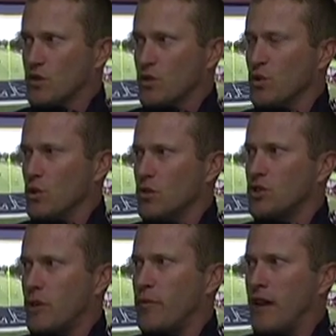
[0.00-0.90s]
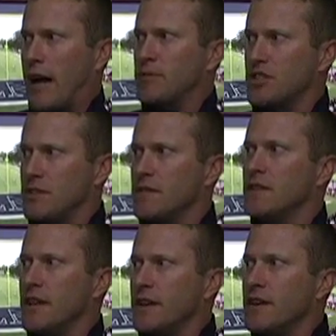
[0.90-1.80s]
school triple
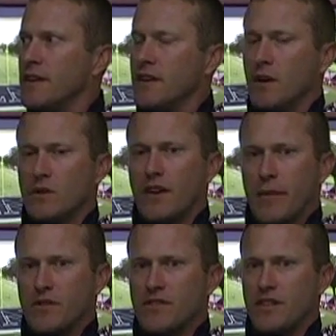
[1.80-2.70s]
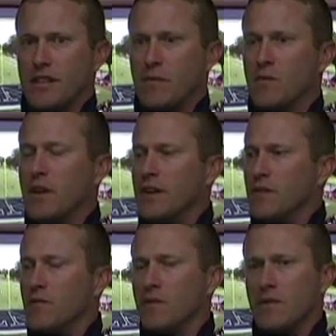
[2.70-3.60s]
option, type of scheme,
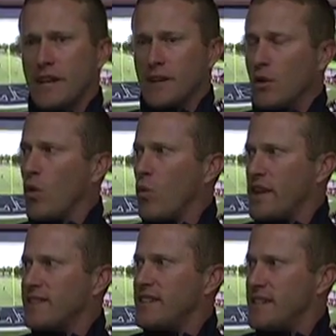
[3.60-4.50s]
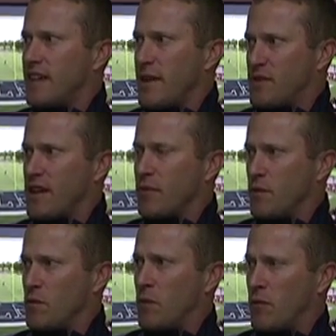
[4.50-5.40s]
like an old wing T type thing,
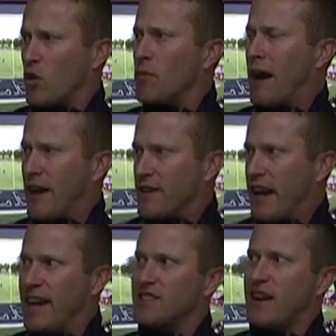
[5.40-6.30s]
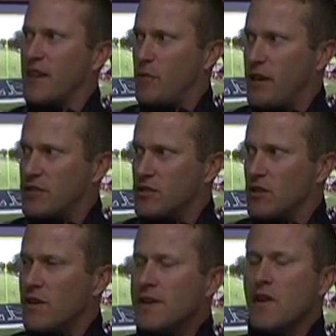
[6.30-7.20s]
but more modernized out of the
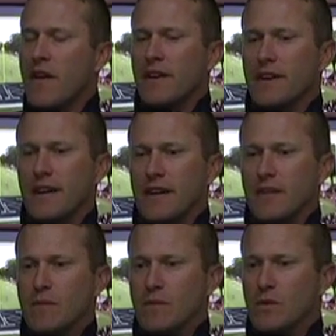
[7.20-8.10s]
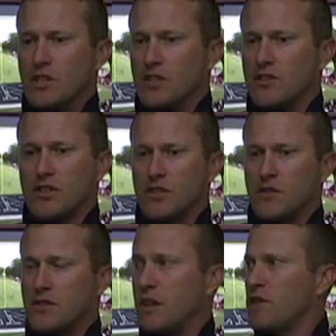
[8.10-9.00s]
pistol, which is
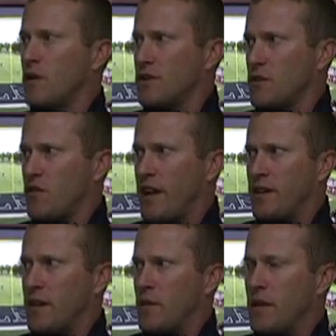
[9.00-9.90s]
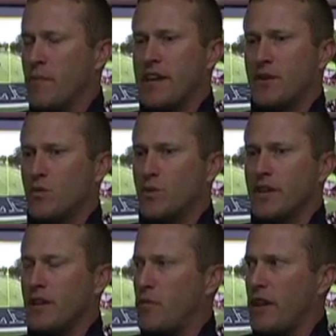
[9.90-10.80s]
just difficult to defend. They make you
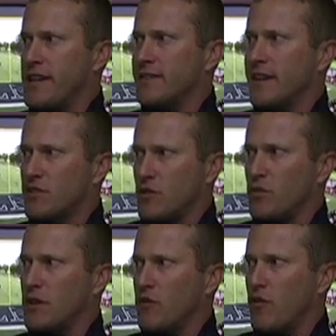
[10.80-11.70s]
really play disciplined